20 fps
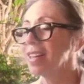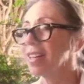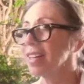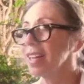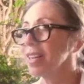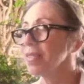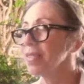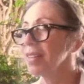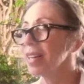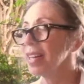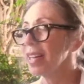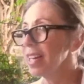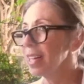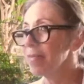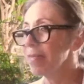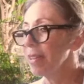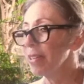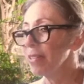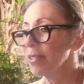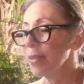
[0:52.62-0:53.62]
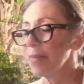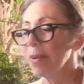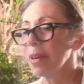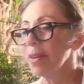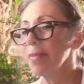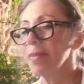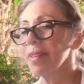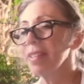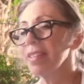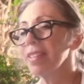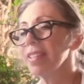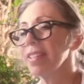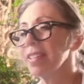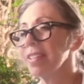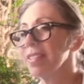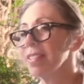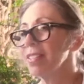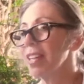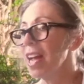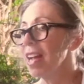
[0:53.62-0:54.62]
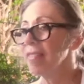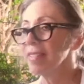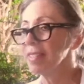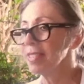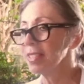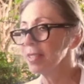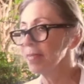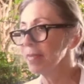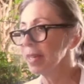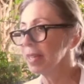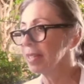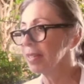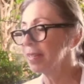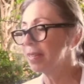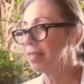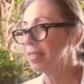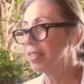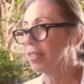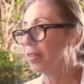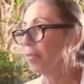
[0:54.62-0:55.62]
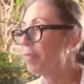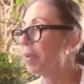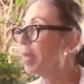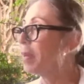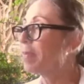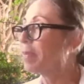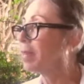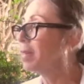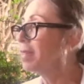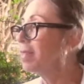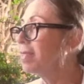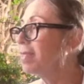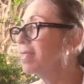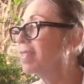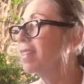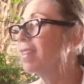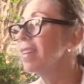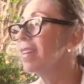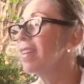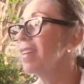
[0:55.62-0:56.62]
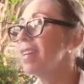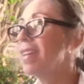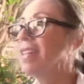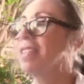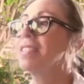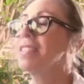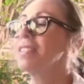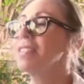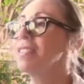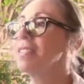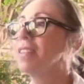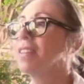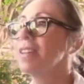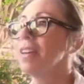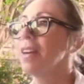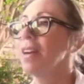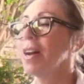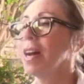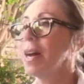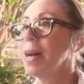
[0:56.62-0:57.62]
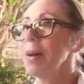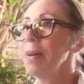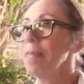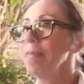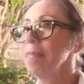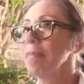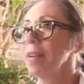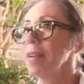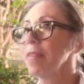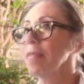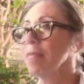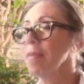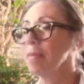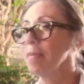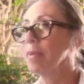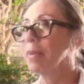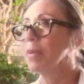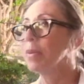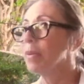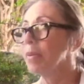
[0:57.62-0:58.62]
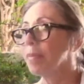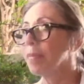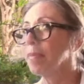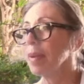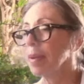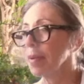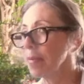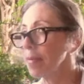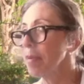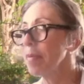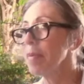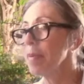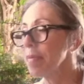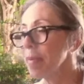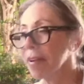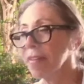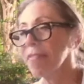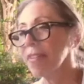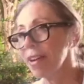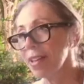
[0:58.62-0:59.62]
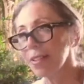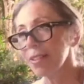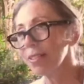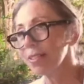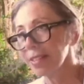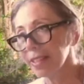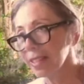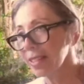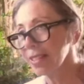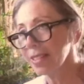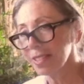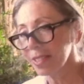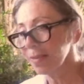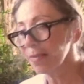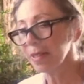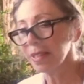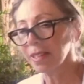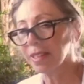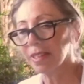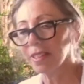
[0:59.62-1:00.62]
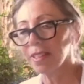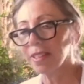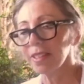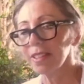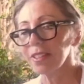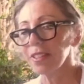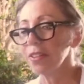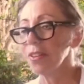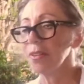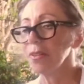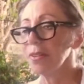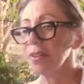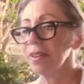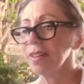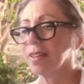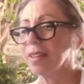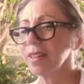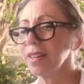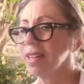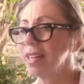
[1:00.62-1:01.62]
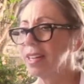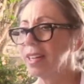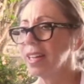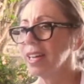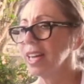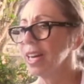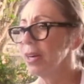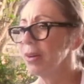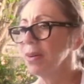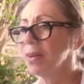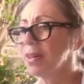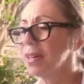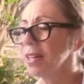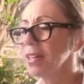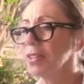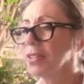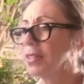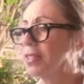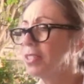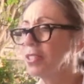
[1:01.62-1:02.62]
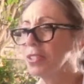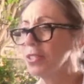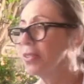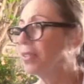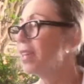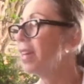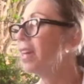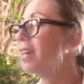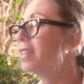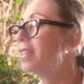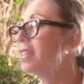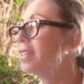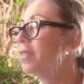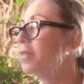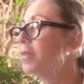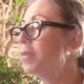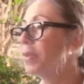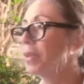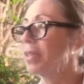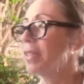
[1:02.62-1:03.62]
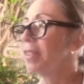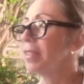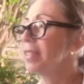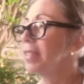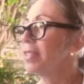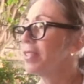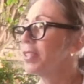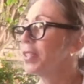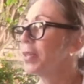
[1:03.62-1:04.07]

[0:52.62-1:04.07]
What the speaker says: I had my own apartment and having to make, pay bills. And I remember my father saying to me, how are you going to do that with this